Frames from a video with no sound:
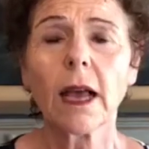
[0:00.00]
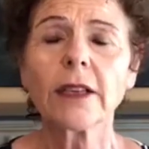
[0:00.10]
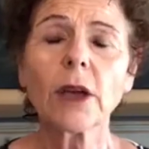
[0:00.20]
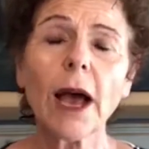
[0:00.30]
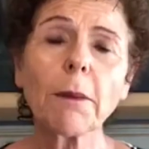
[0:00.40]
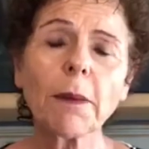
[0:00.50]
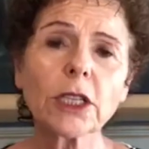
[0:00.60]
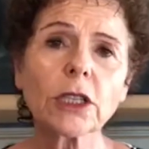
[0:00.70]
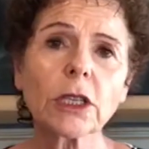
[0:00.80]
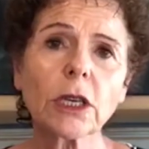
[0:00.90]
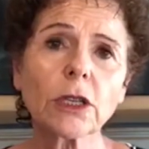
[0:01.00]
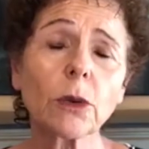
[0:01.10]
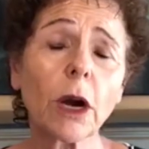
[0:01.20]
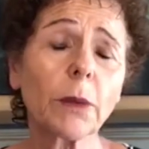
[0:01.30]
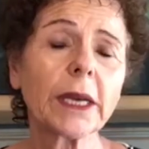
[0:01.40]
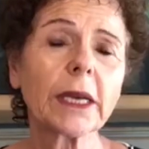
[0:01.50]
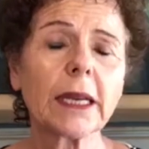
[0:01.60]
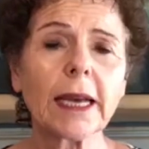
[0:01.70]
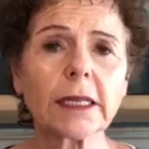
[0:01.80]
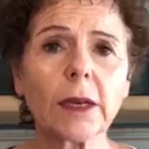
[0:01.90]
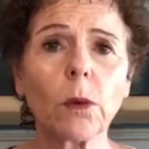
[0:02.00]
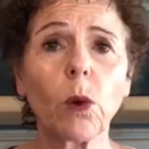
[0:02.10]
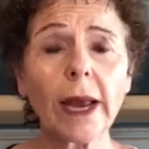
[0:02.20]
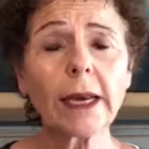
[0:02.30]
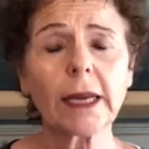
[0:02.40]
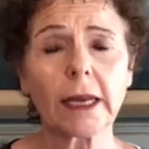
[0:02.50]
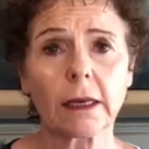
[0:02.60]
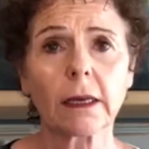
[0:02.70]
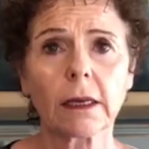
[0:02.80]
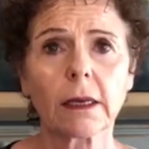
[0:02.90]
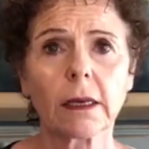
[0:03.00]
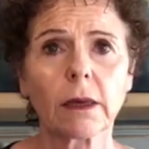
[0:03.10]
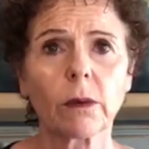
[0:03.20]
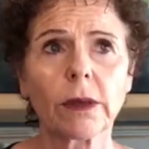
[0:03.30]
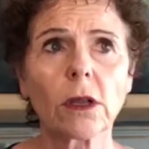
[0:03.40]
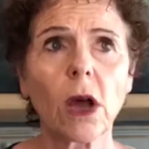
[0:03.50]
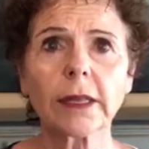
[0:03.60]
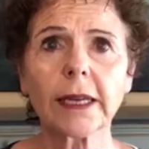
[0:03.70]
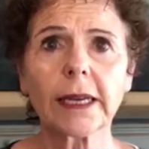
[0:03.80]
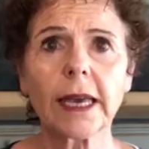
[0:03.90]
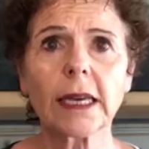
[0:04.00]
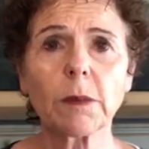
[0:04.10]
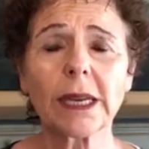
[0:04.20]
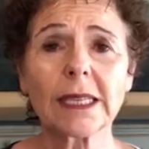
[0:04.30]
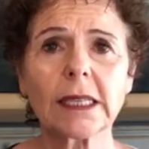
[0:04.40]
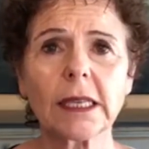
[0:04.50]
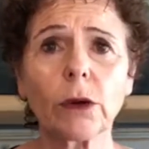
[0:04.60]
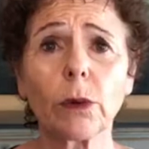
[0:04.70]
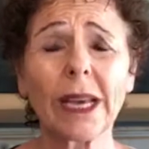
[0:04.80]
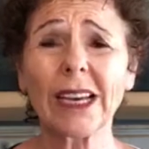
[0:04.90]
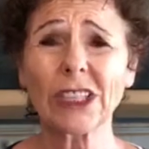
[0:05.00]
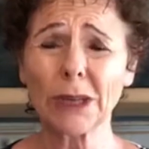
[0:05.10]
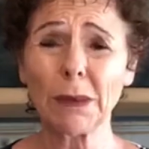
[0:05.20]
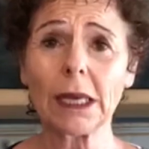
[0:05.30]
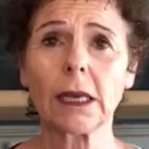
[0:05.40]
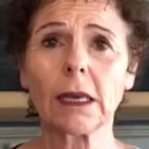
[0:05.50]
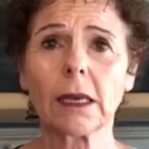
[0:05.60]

So how much do are we connecting waiting with not letting anybody see who we actually be?